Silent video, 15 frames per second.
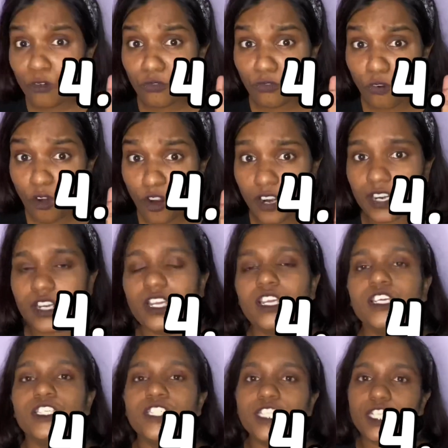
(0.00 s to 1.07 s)
4,
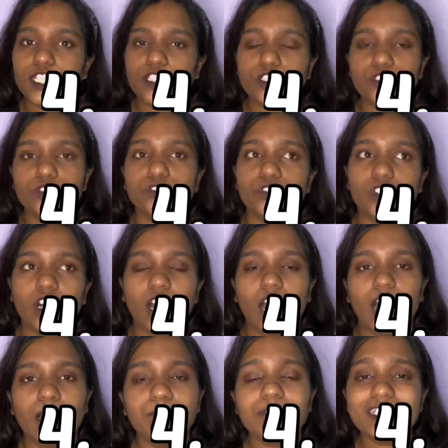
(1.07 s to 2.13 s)
you need to
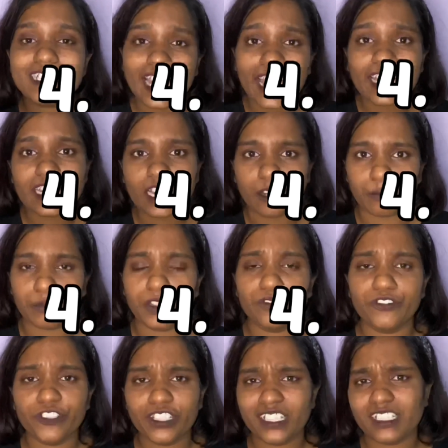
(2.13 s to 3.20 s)
stand up. If
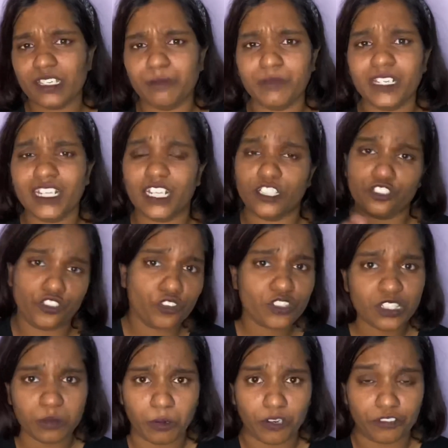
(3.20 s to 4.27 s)
you hear somebody that jokes
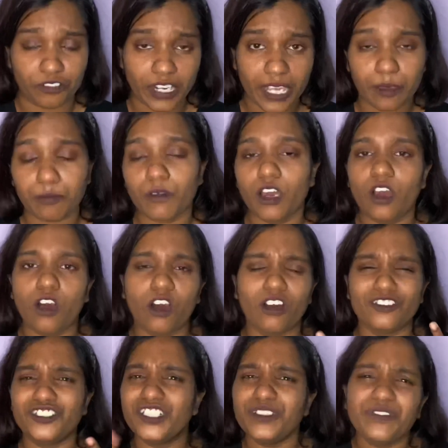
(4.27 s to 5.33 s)
about rape or
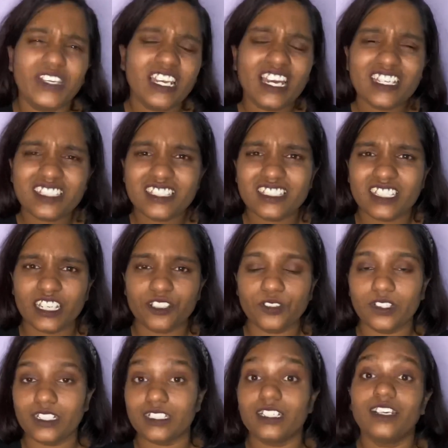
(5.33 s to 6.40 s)
trivializes sexual
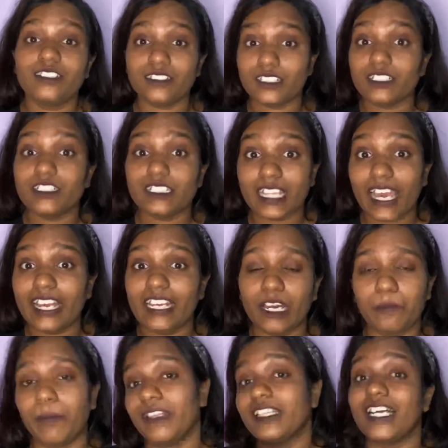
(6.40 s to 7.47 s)
assault, stand up
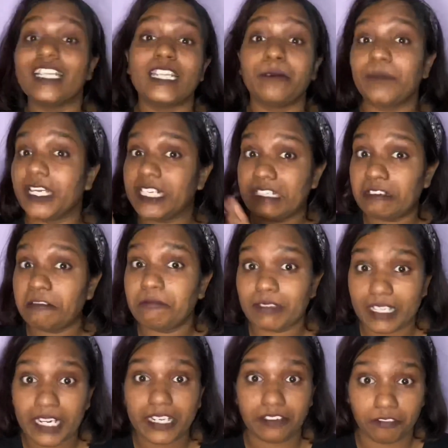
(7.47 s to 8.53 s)
and tell them that no,
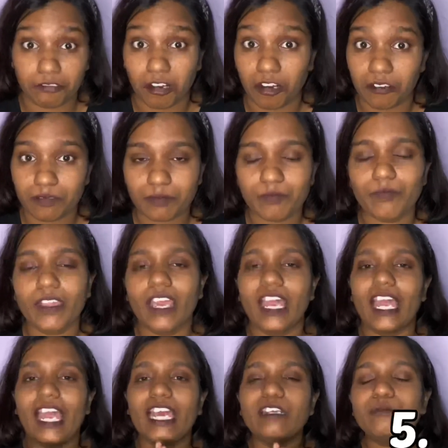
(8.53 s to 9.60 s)
that is wrong.
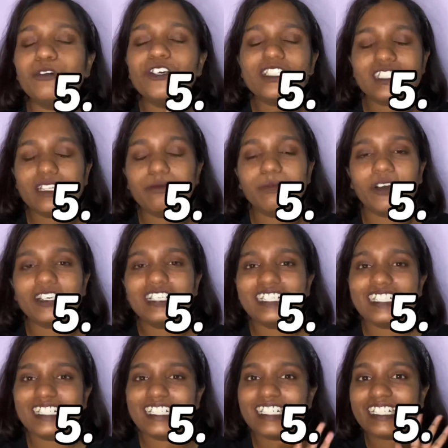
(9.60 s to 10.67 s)
And most
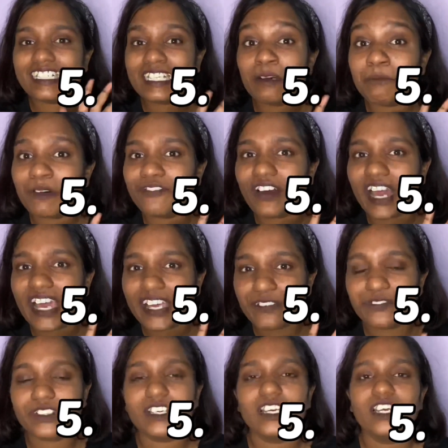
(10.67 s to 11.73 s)
importantly, number
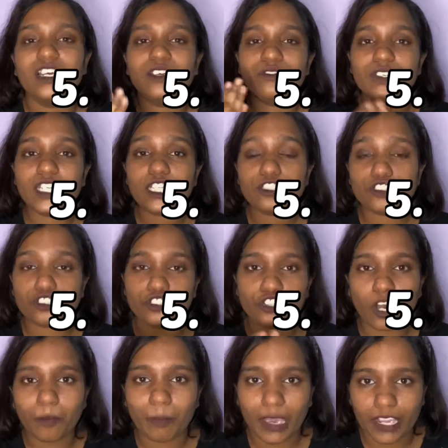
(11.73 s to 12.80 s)
5, we need to
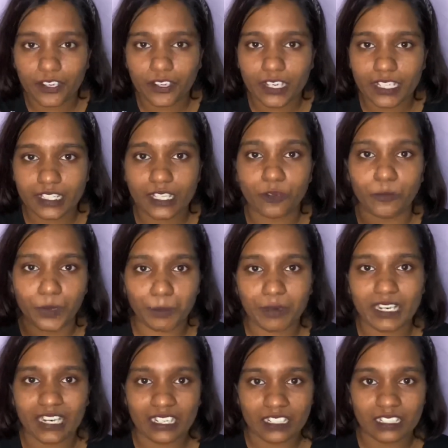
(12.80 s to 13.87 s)
stop educating women
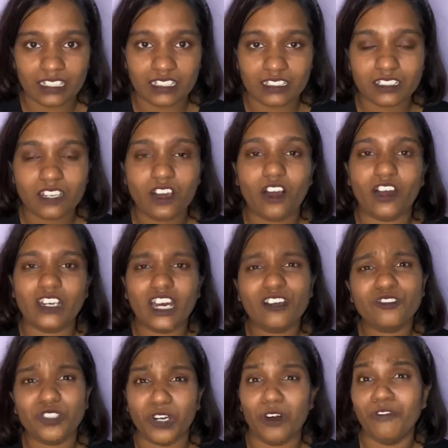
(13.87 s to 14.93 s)
and girls on how
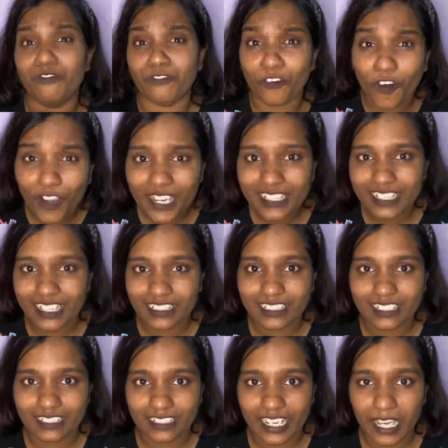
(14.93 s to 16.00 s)
to avoid
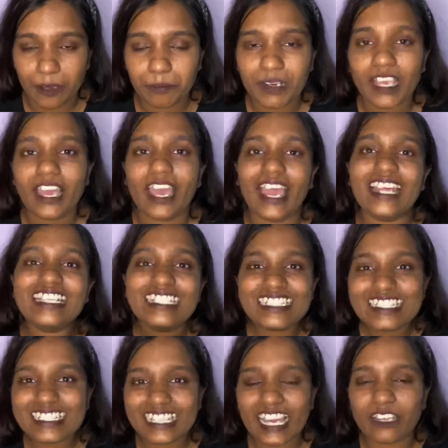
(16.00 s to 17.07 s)
getting raped, and
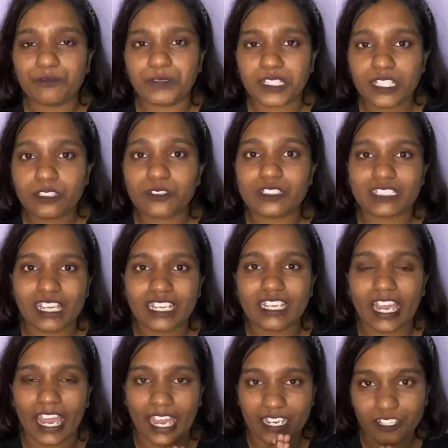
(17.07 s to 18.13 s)
instead we need to start
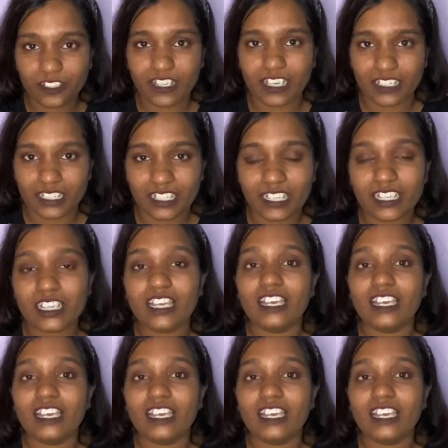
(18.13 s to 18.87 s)
educating